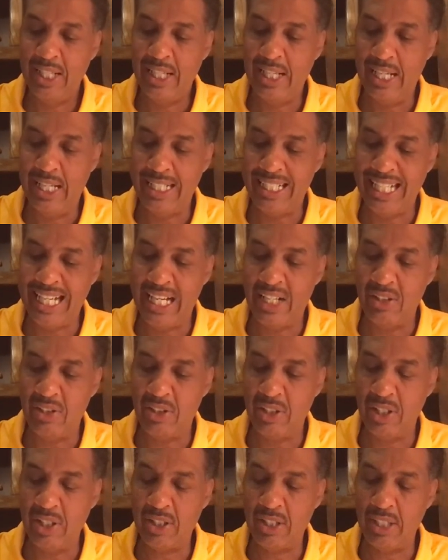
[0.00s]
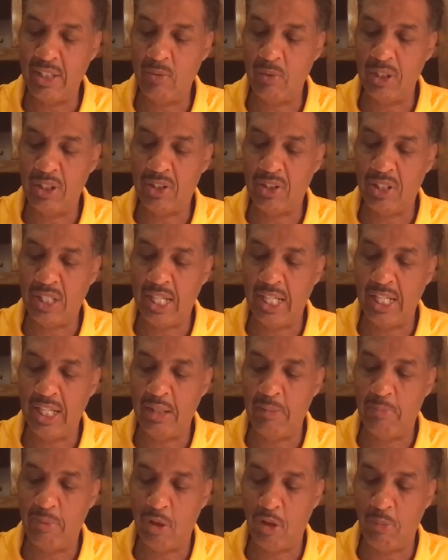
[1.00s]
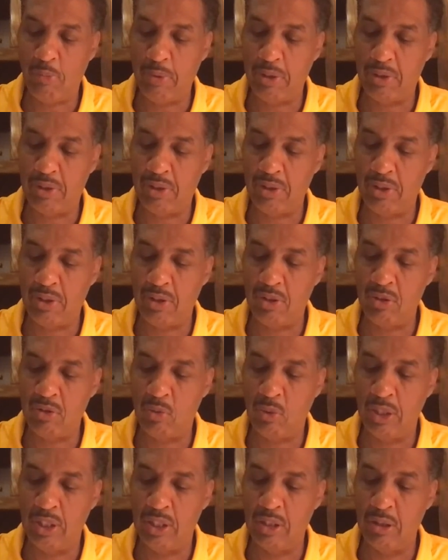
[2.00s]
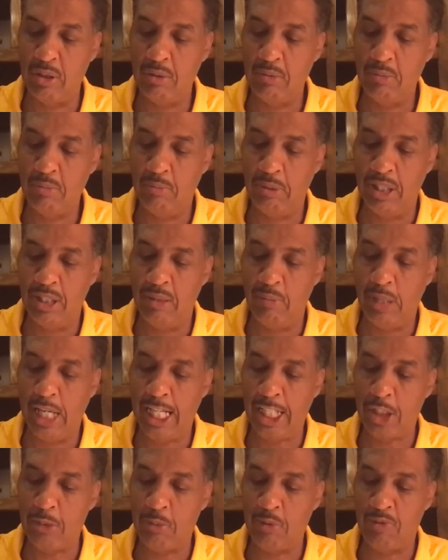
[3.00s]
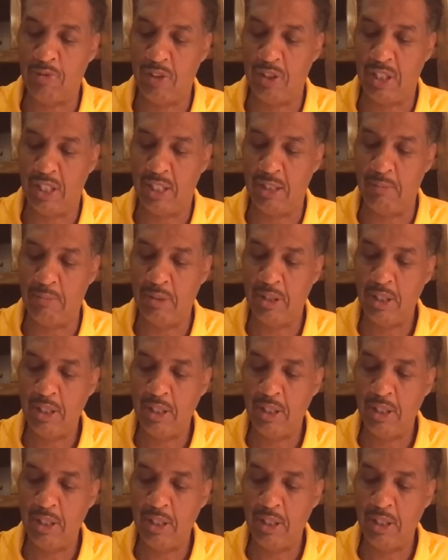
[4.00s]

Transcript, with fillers: and now nothing which they purpose to do will be impossible for them.